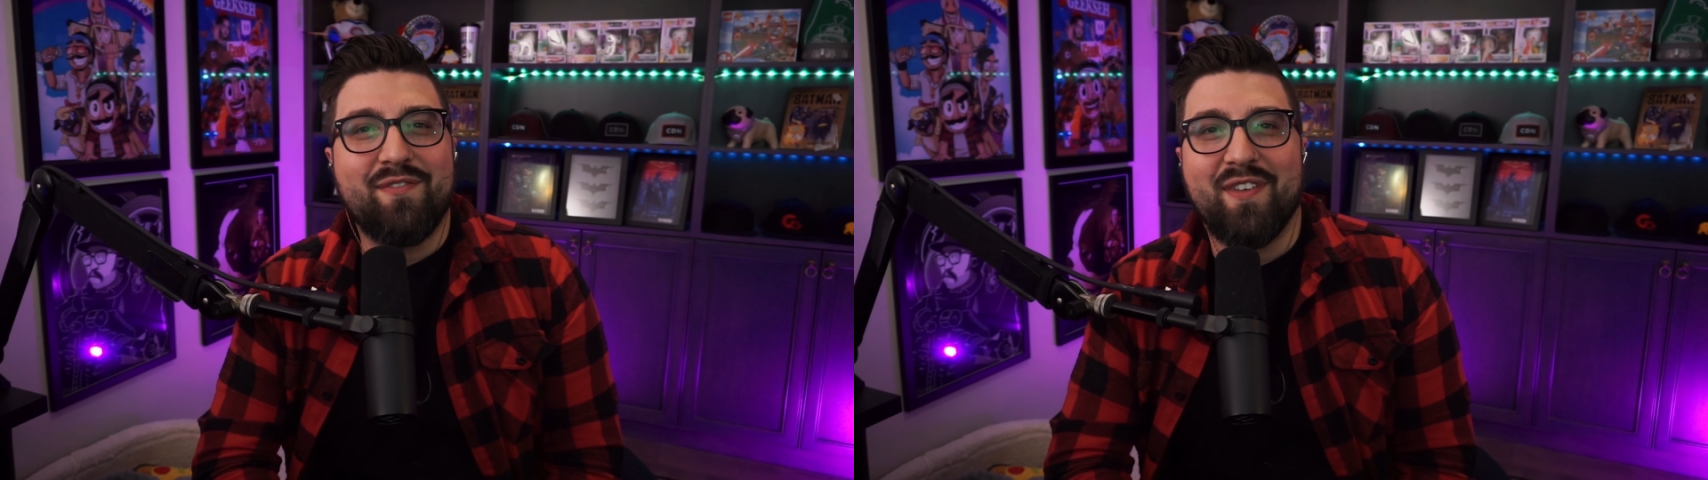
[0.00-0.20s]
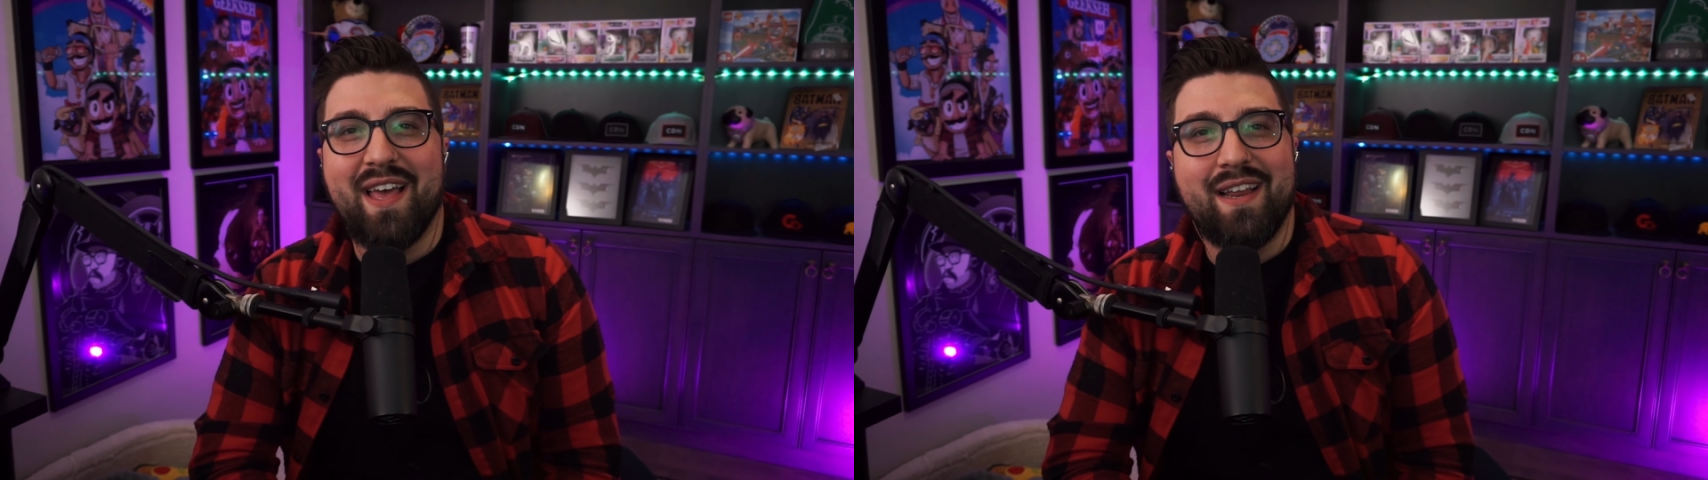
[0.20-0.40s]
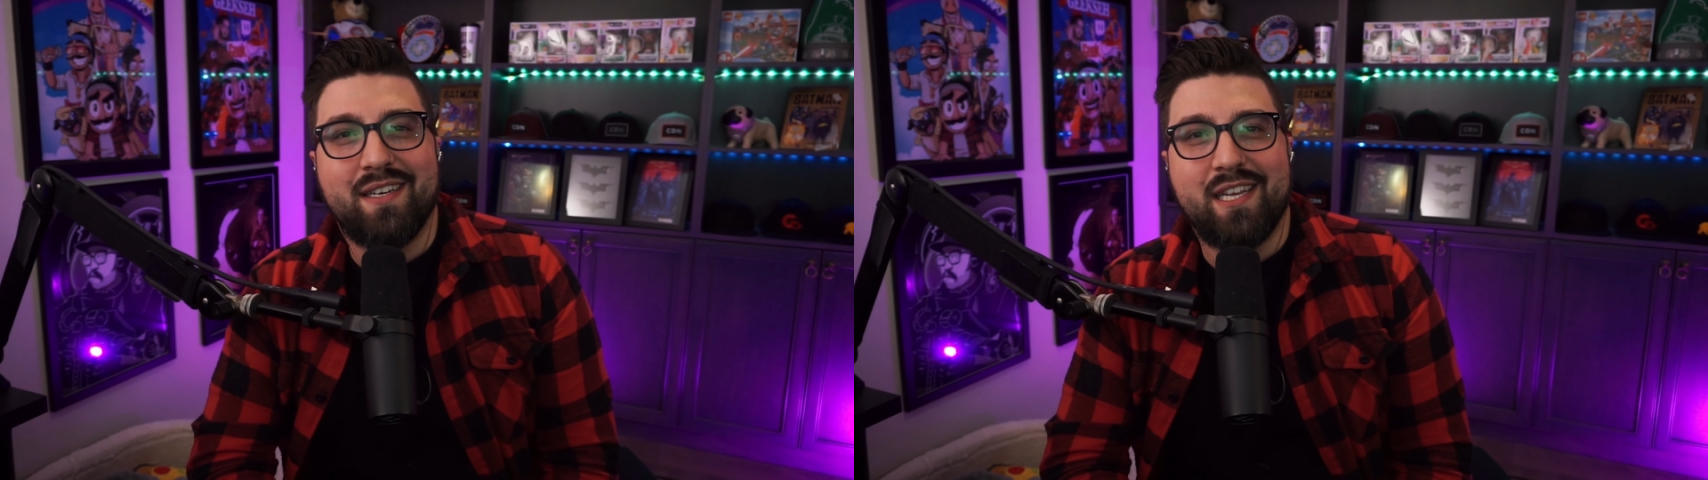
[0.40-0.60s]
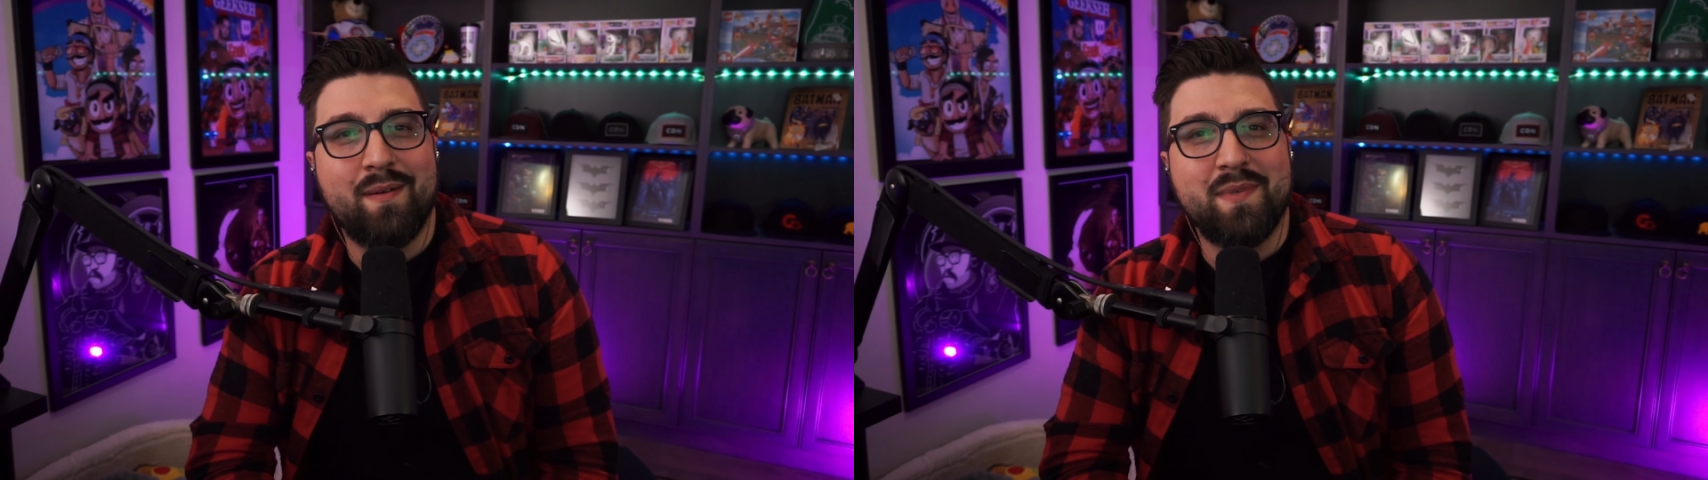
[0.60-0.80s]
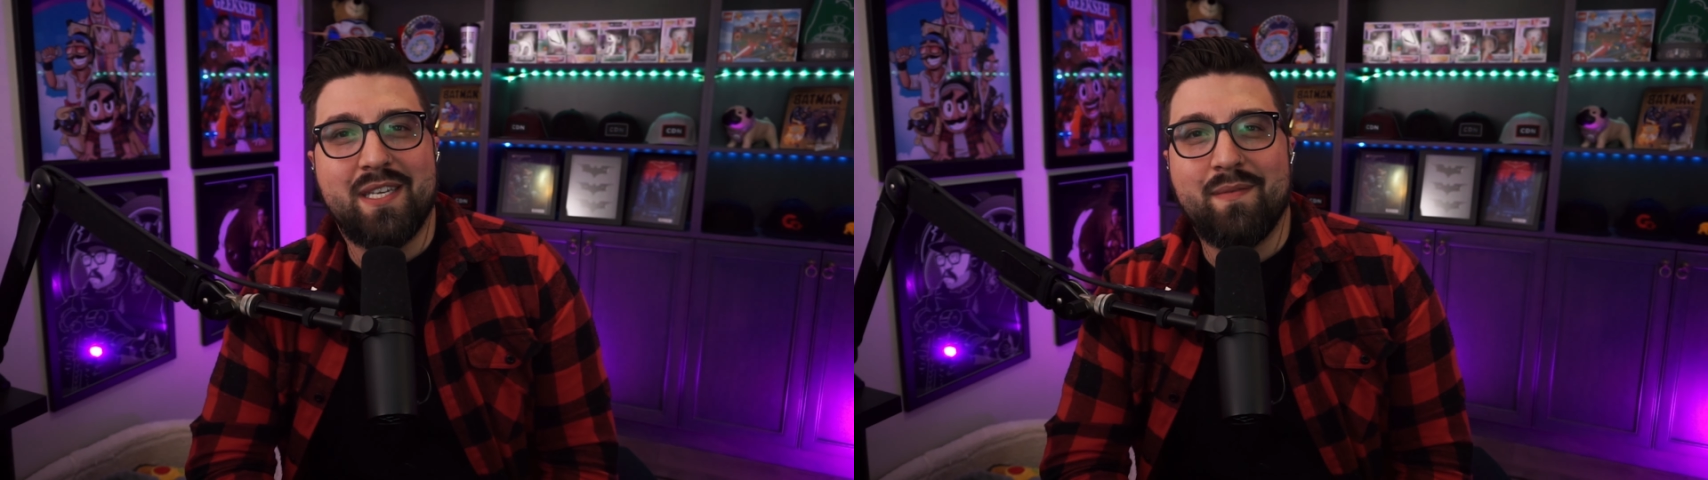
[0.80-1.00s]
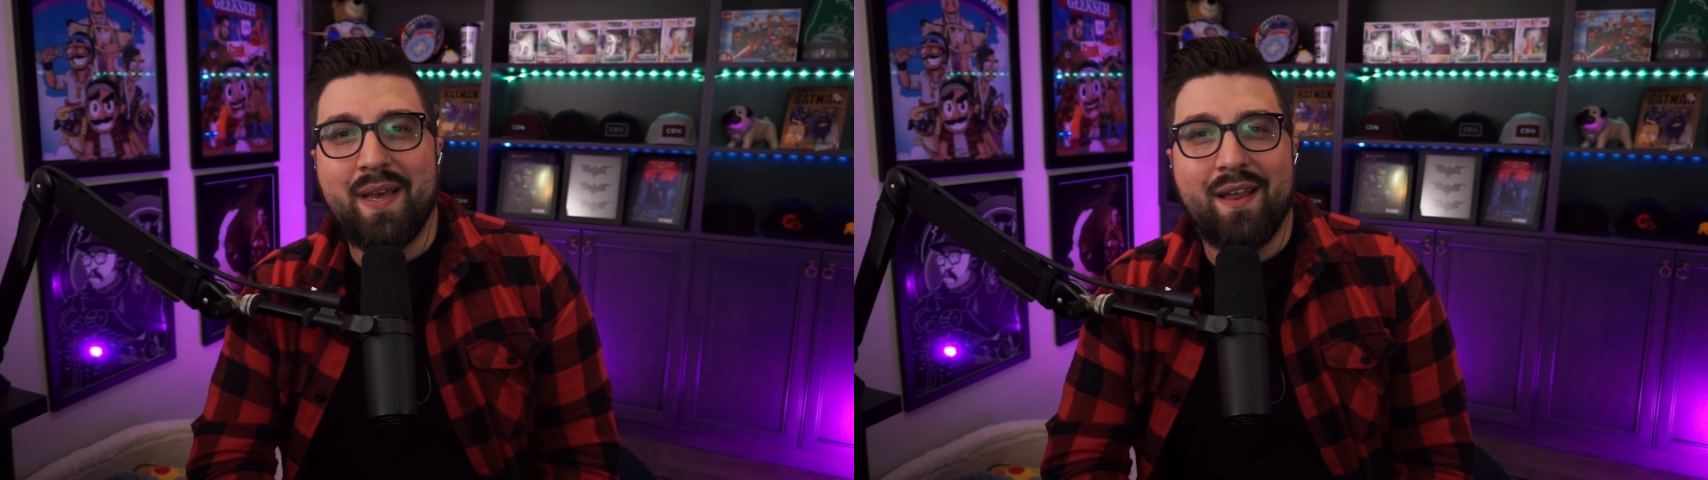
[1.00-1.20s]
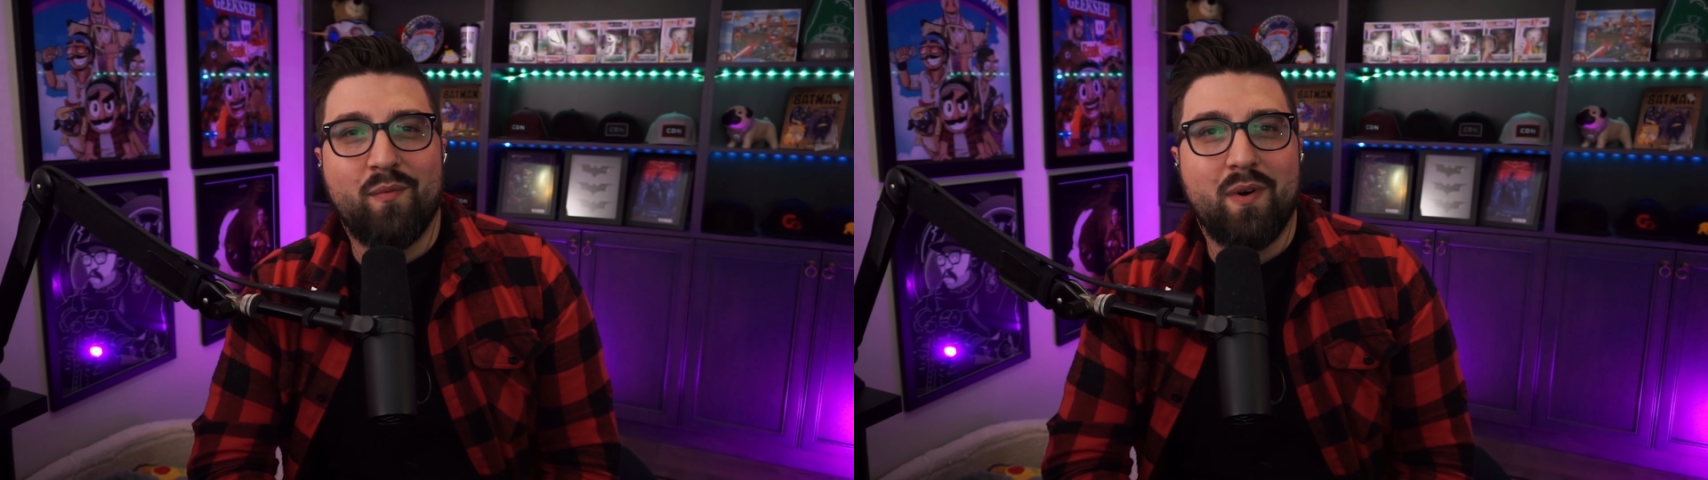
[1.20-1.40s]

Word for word: for that in DMZ, man.